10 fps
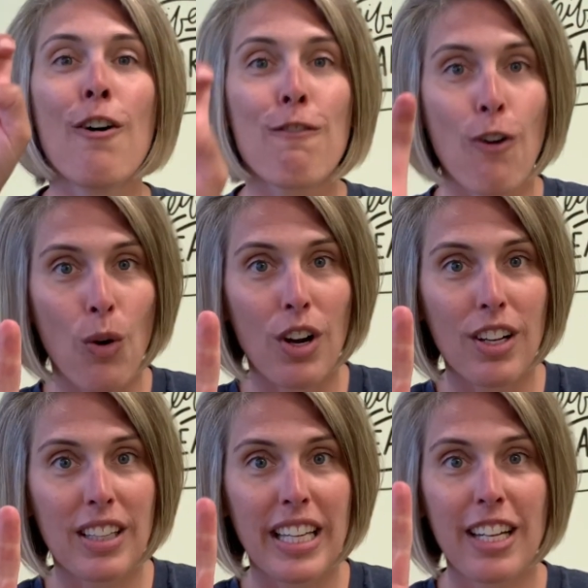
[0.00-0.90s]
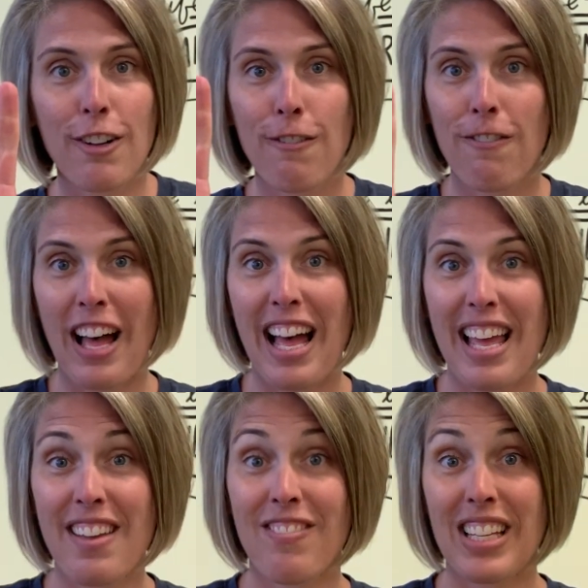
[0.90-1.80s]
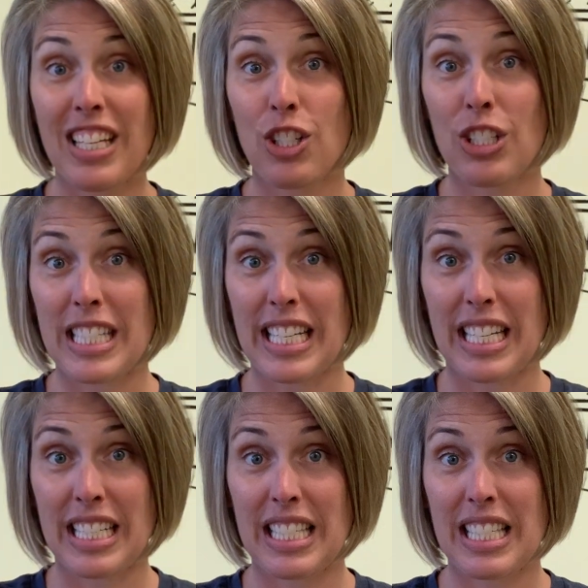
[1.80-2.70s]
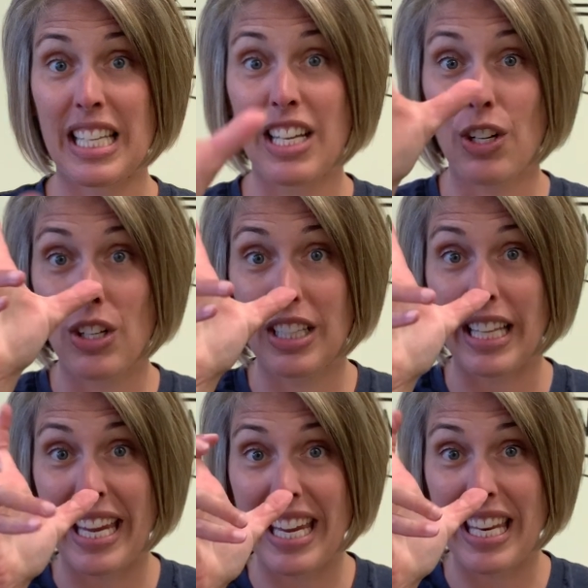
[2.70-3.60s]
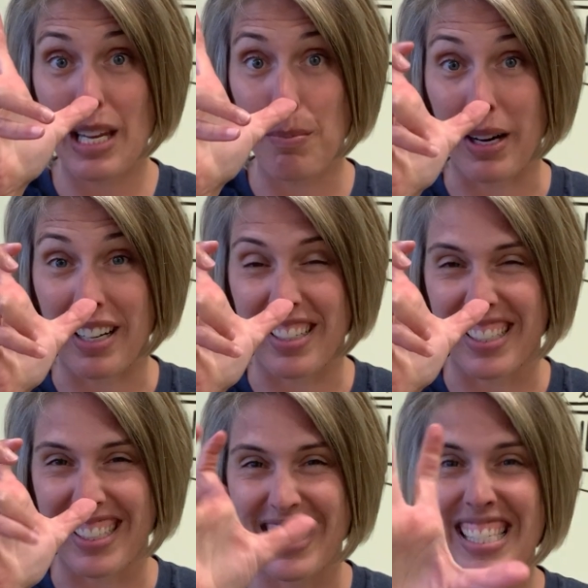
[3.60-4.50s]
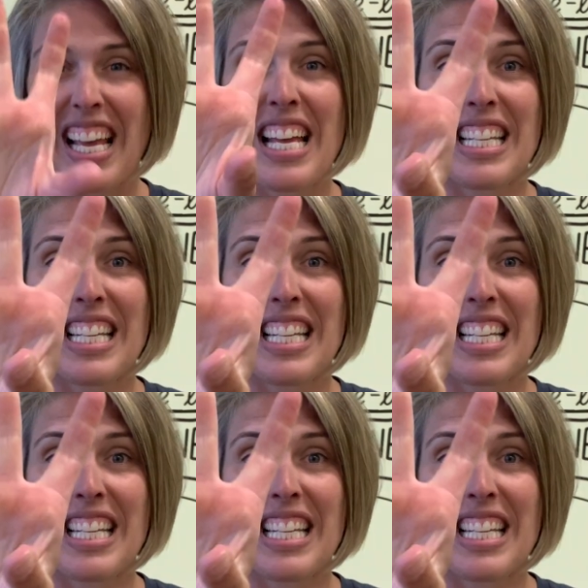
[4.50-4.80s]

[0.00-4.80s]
4 little, 5 little, 6 little ladybugs.